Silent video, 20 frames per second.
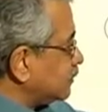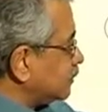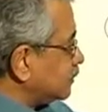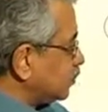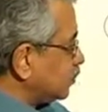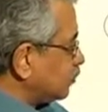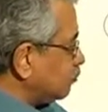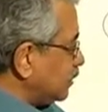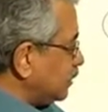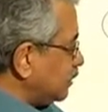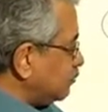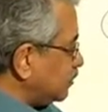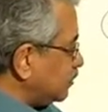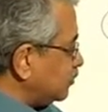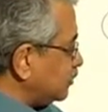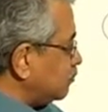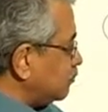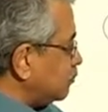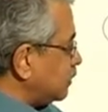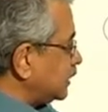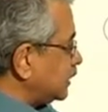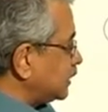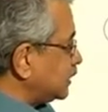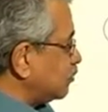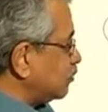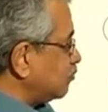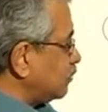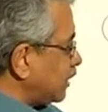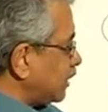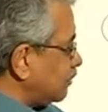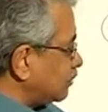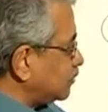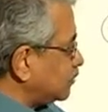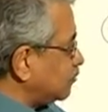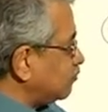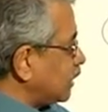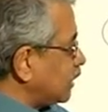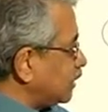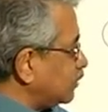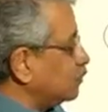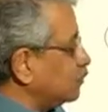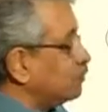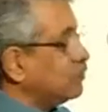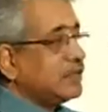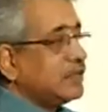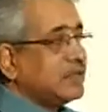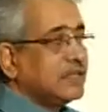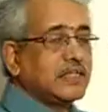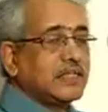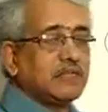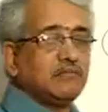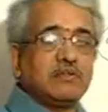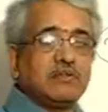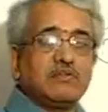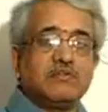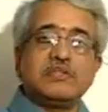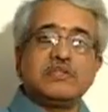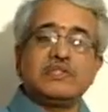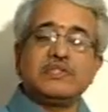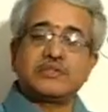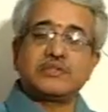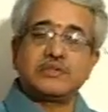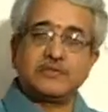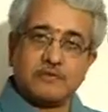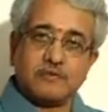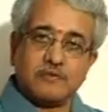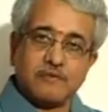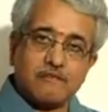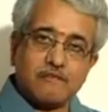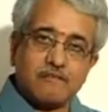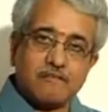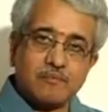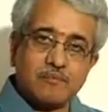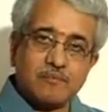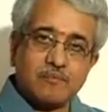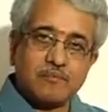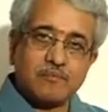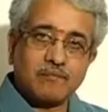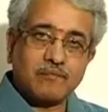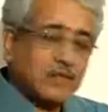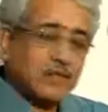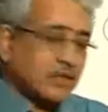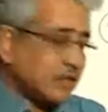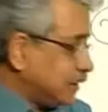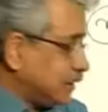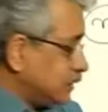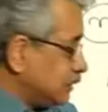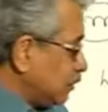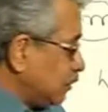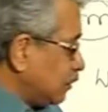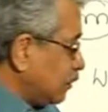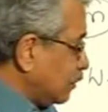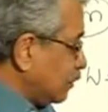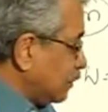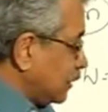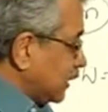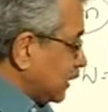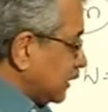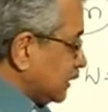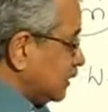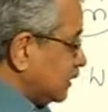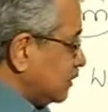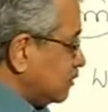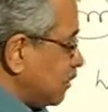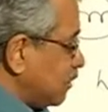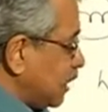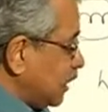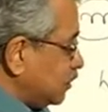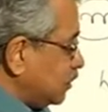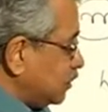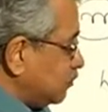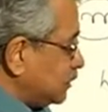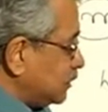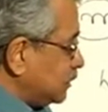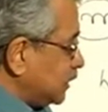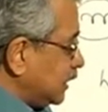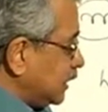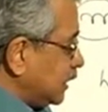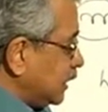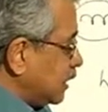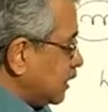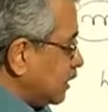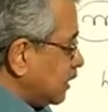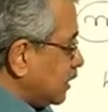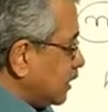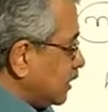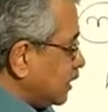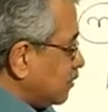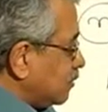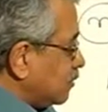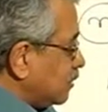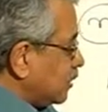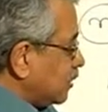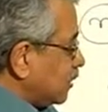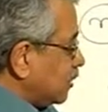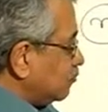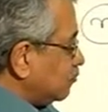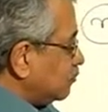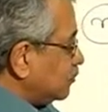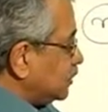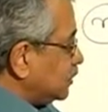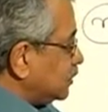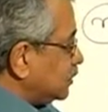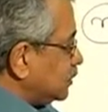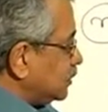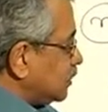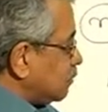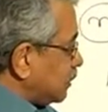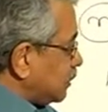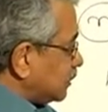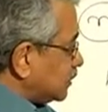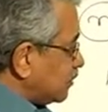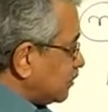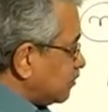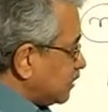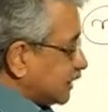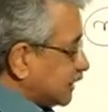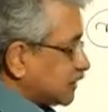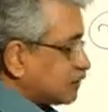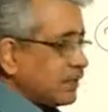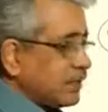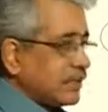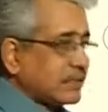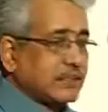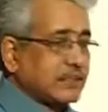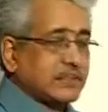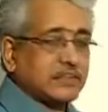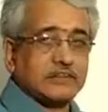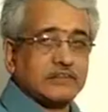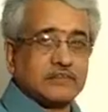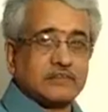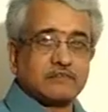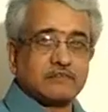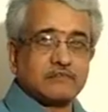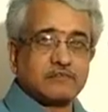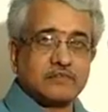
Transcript: So in between the places, it will be having some value in between these two. So the value of G depends on various factors.